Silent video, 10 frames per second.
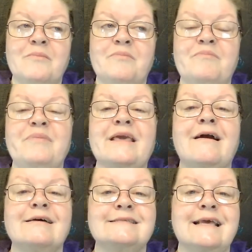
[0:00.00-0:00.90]

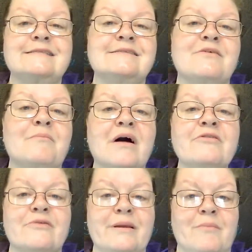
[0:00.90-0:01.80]
because it's the
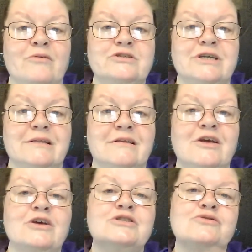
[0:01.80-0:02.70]
mother emotion
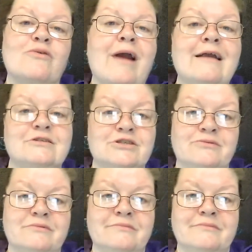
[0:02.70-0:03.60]
to gratitude.